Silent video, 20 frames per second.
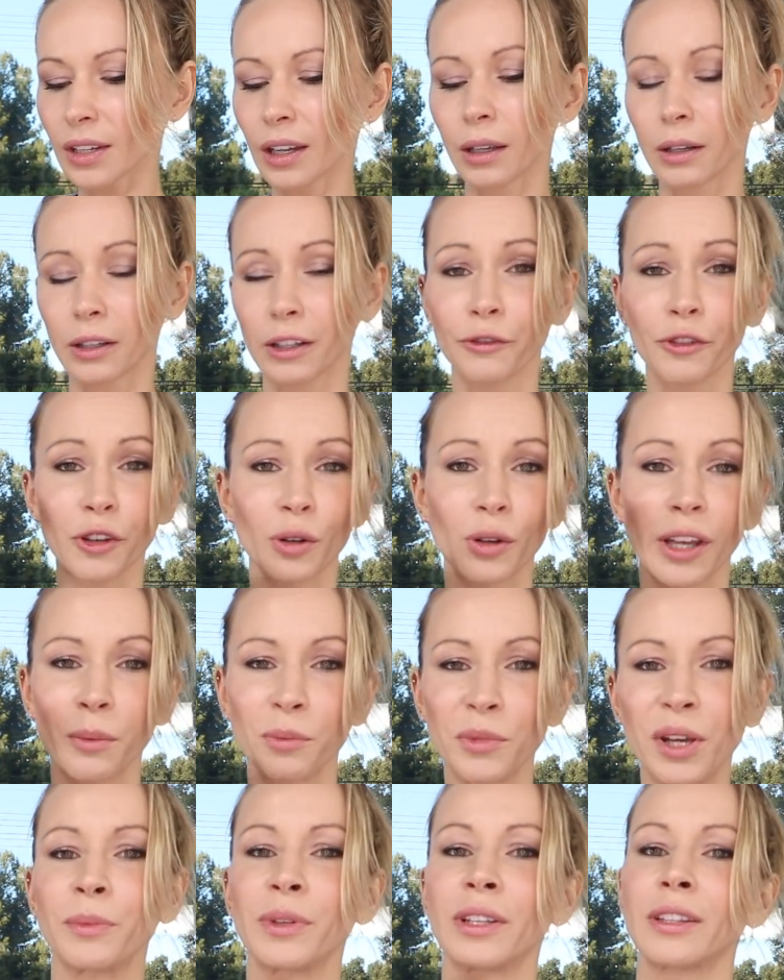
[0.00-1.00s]
If you
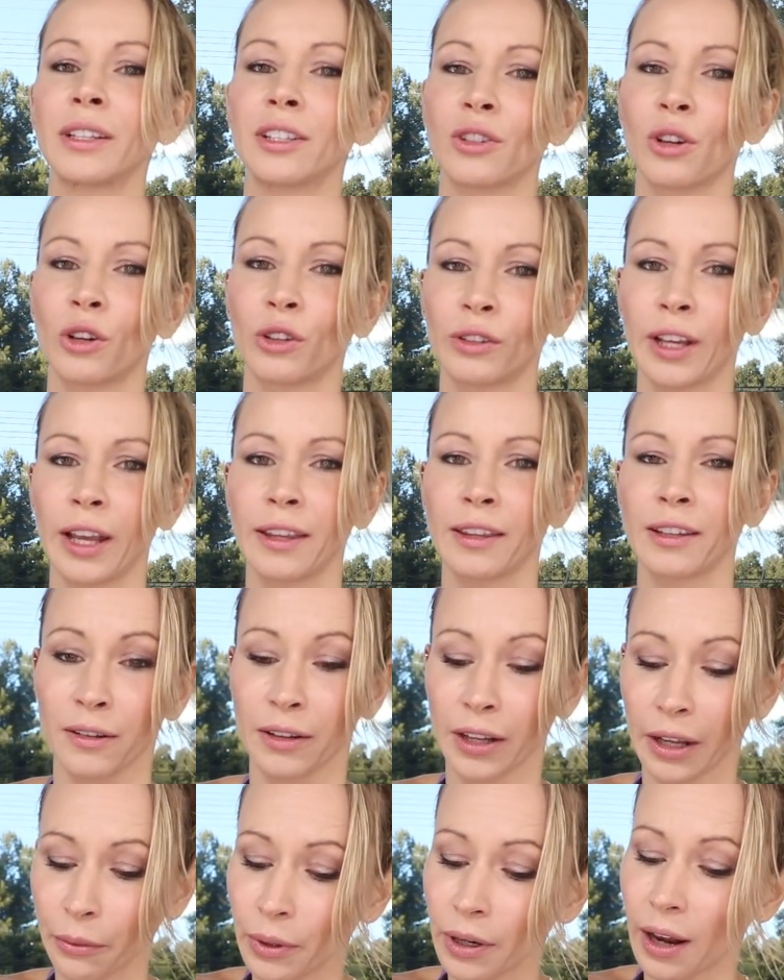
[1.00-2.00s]
keep them in these containers,
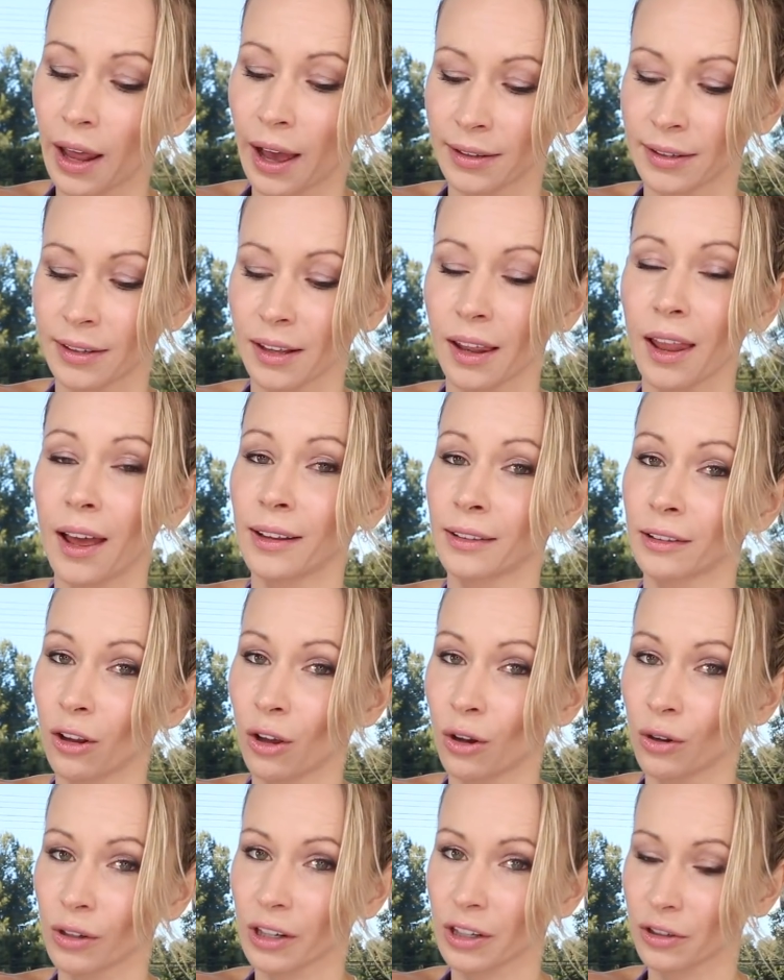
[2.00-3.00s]
they will last a lot
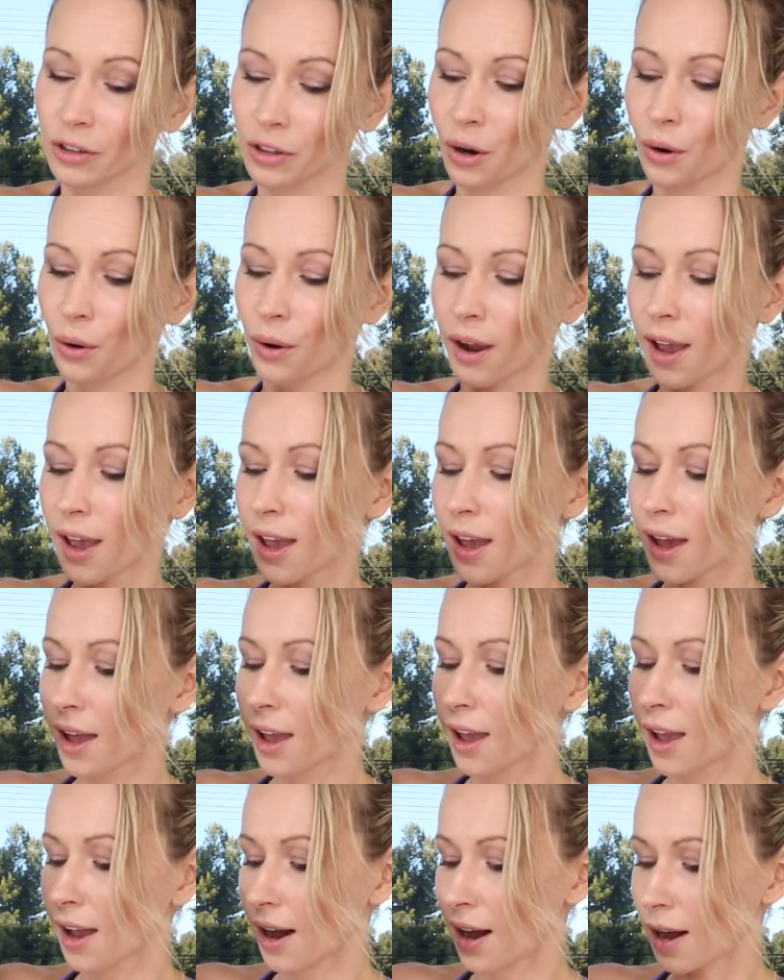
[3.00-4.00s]
longer. So
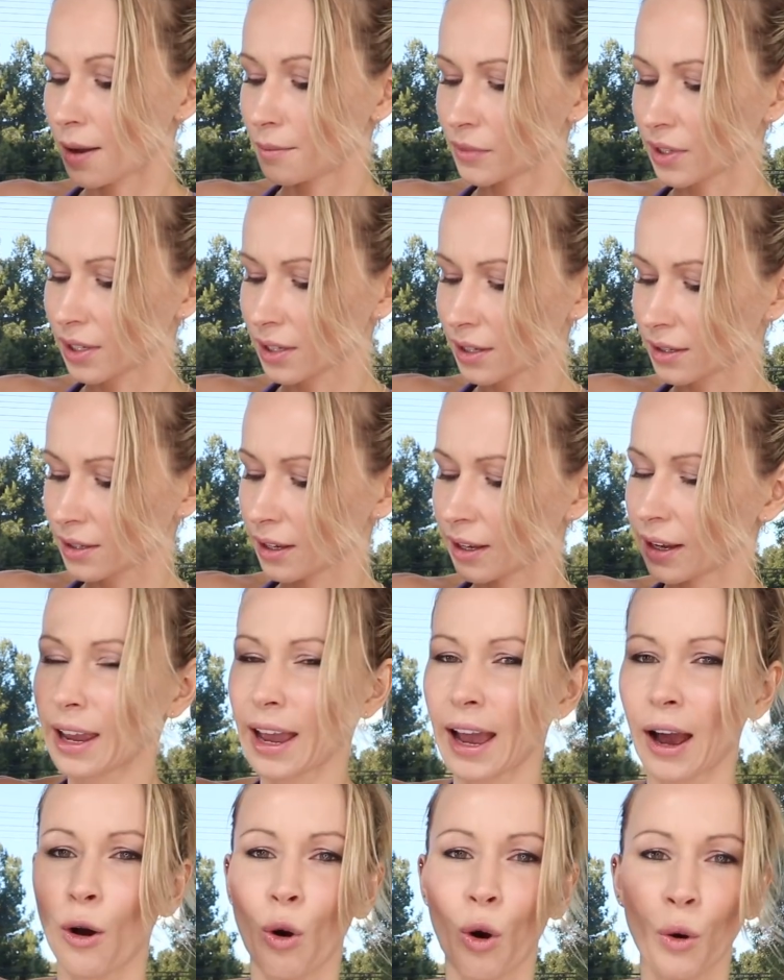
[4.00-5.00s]
this is the
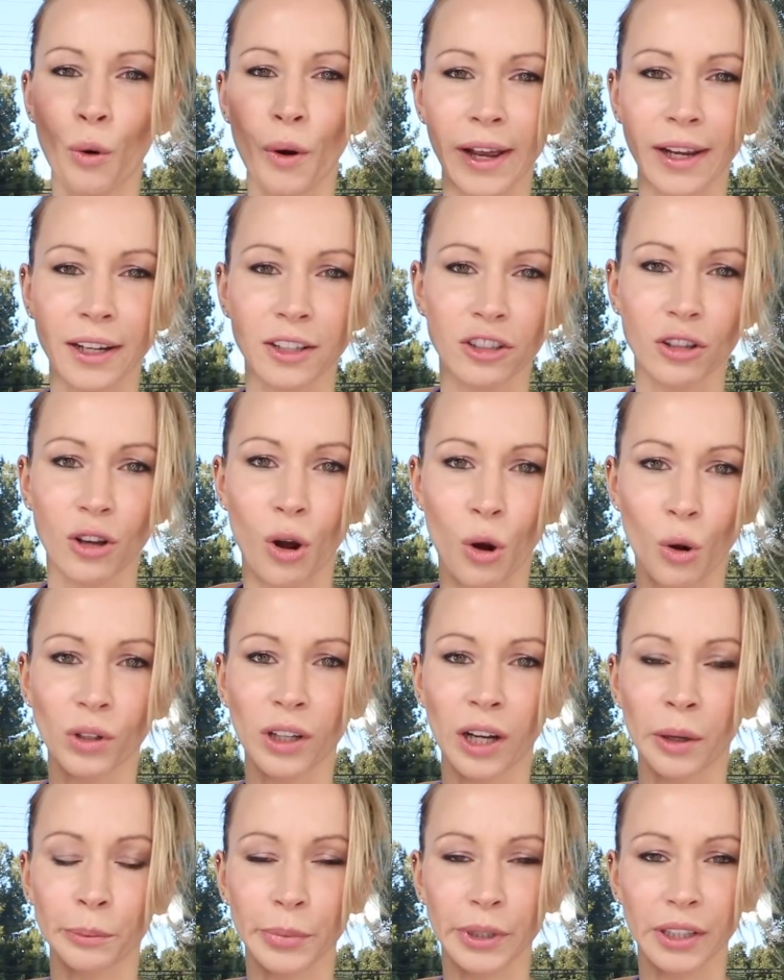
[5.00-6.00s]
OXO
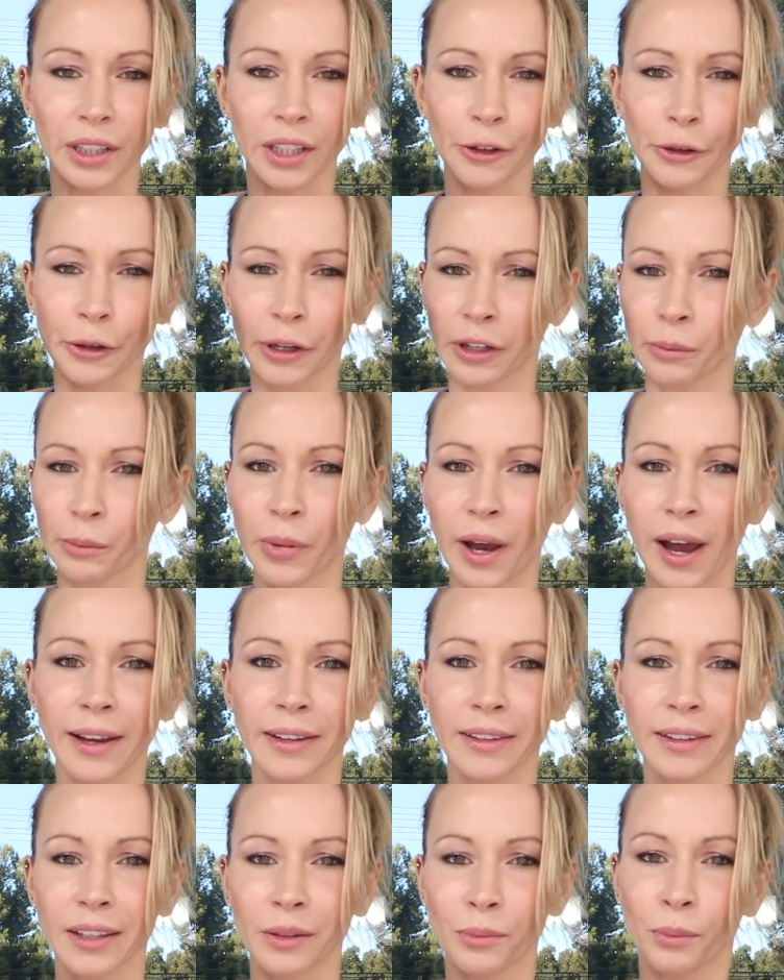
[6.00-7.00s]
company. You can buy
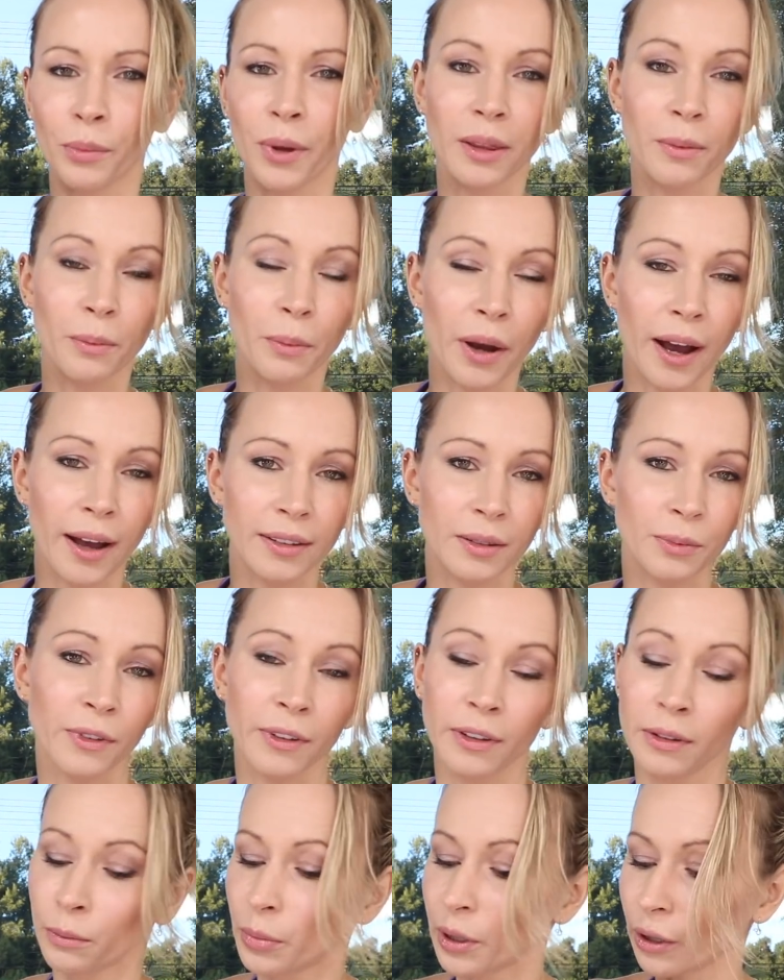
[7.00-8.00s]
it in Bed
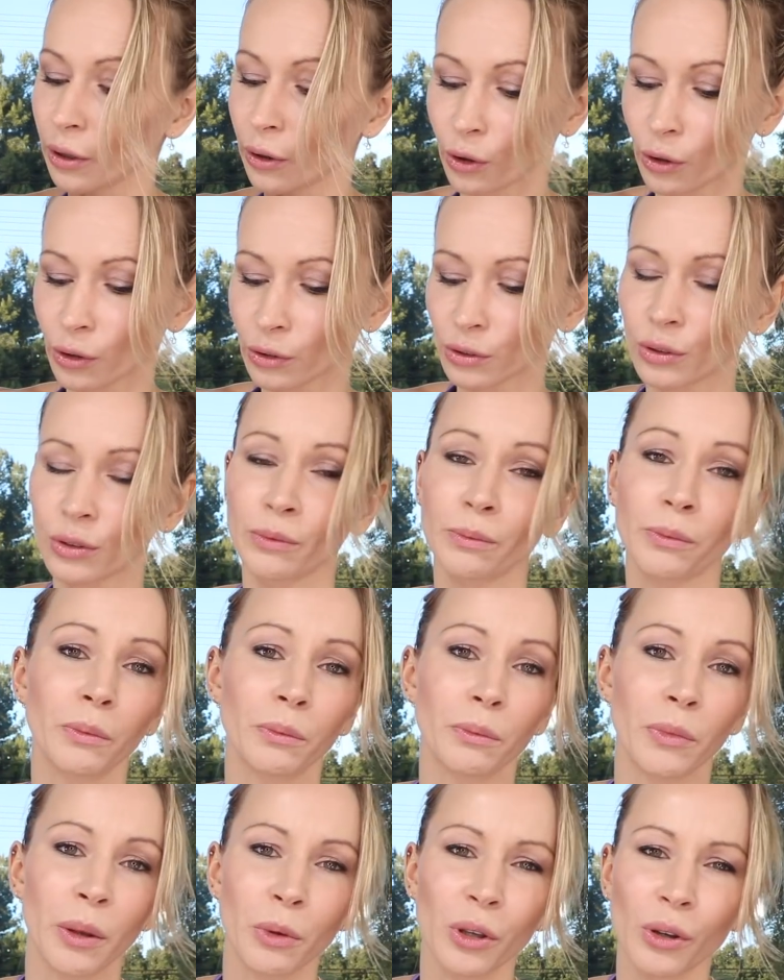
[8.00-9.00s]
Bath and Beyond, or
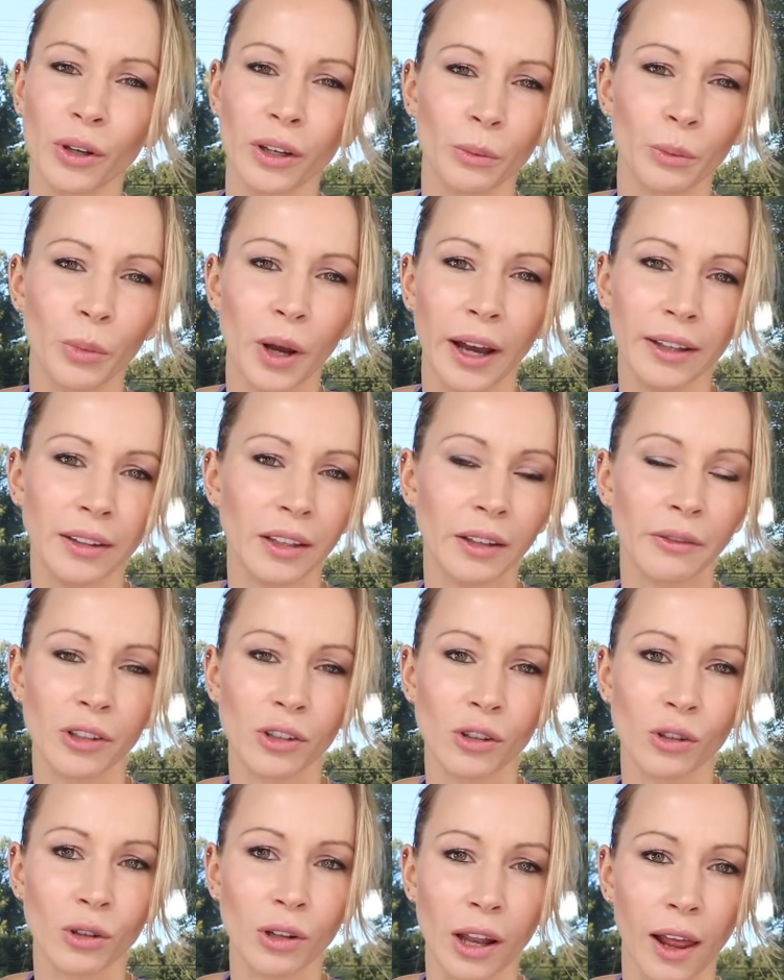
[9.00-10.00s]
maybe you can buy it
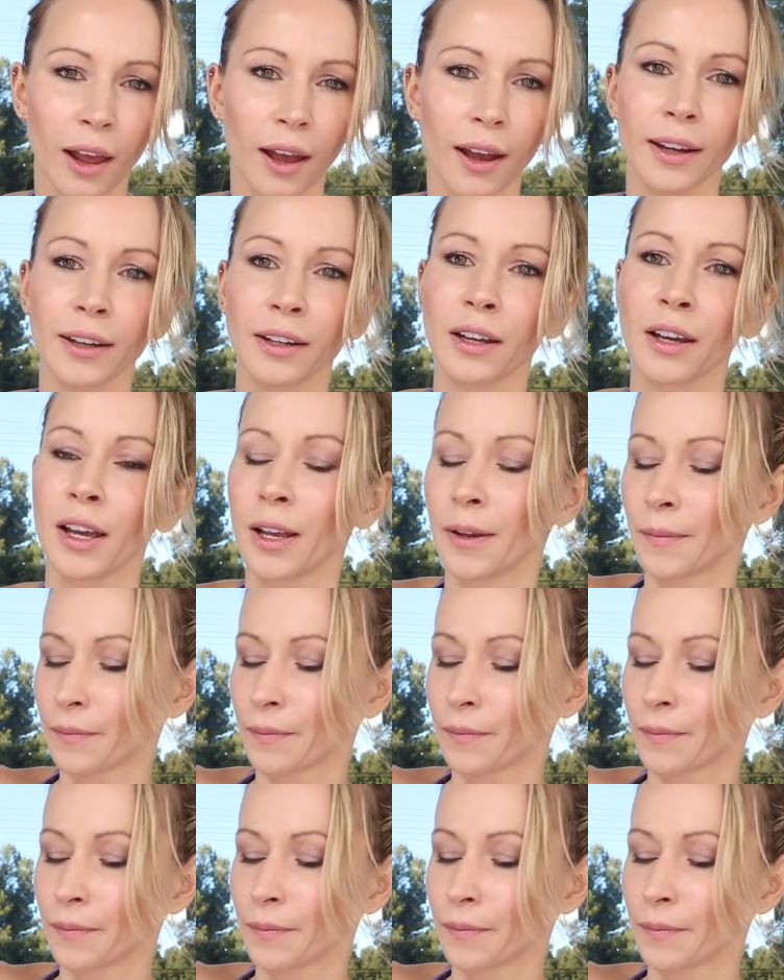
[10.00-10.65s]
even online.